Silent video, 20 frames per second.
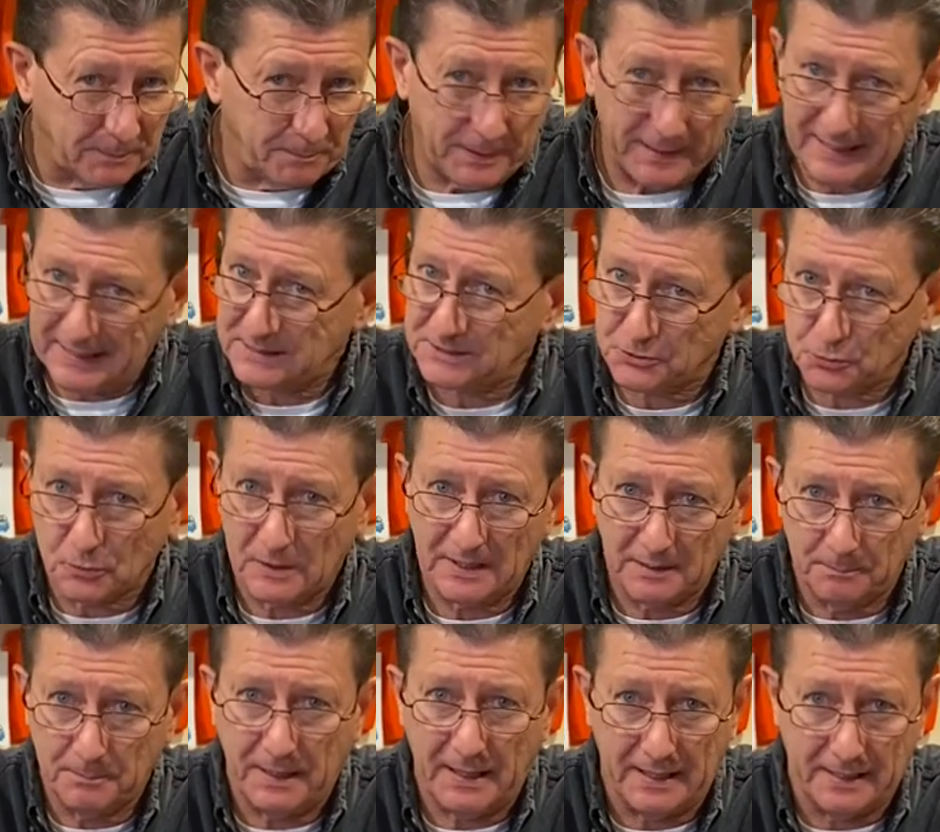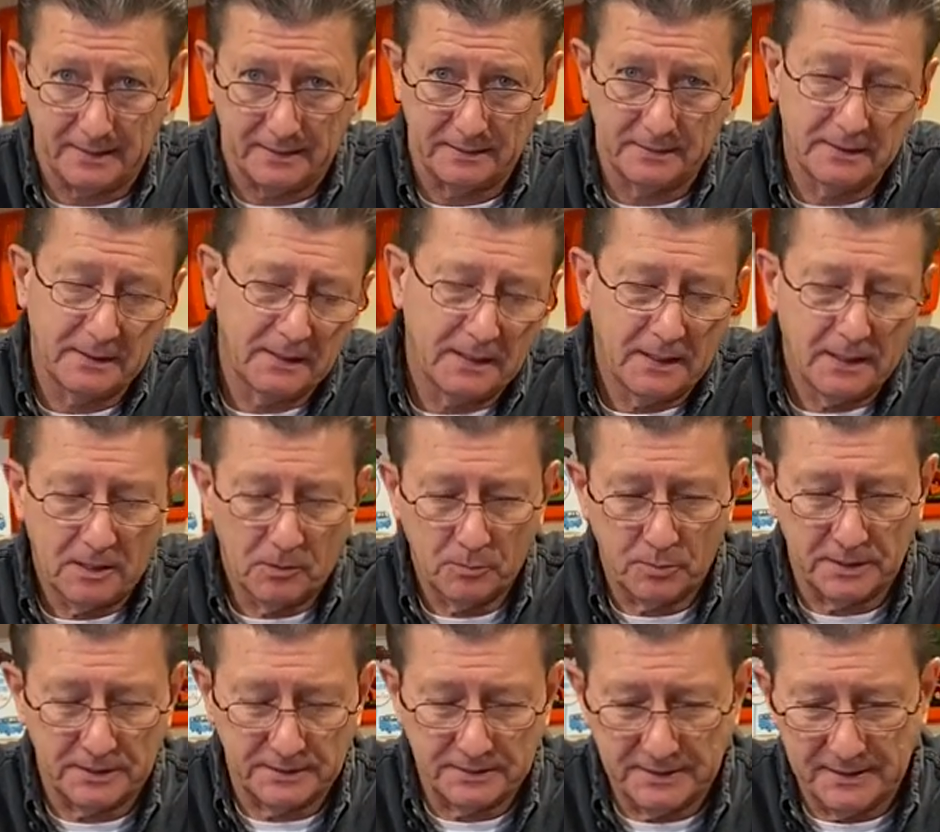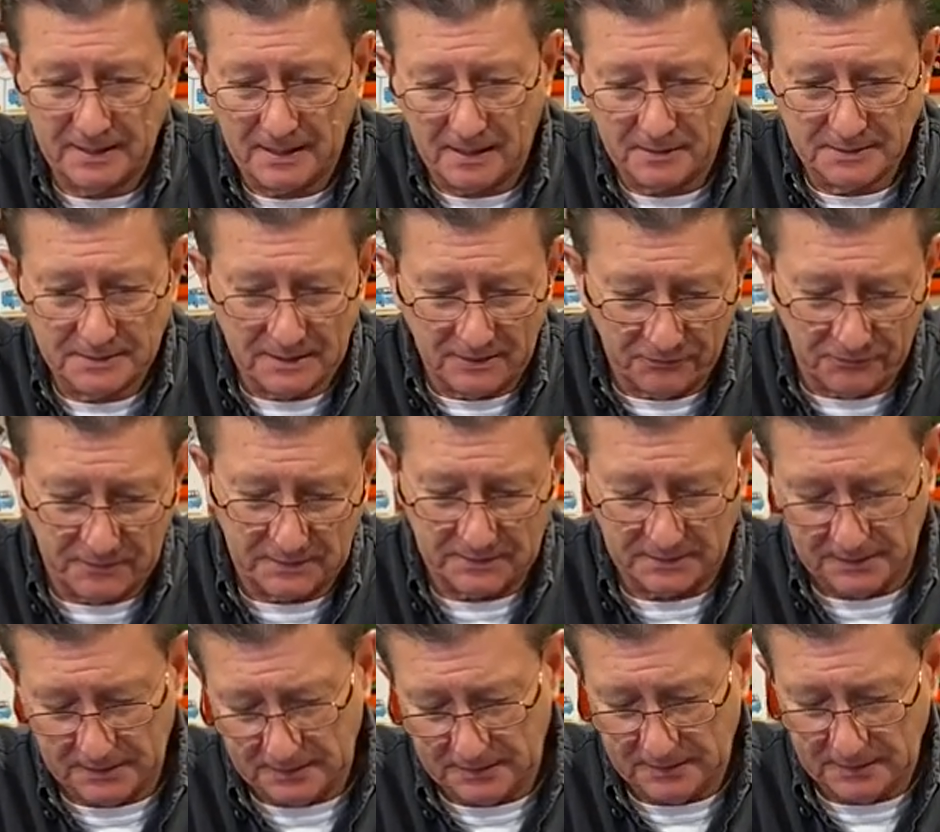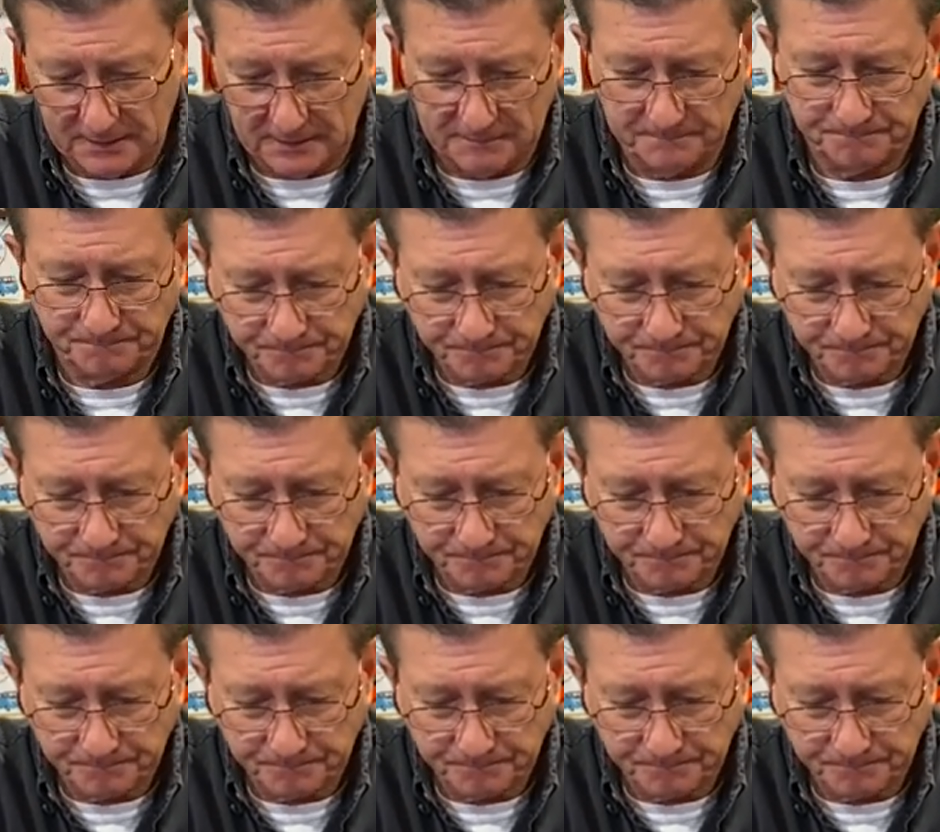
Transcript: pass right by it. But they are definitely uh,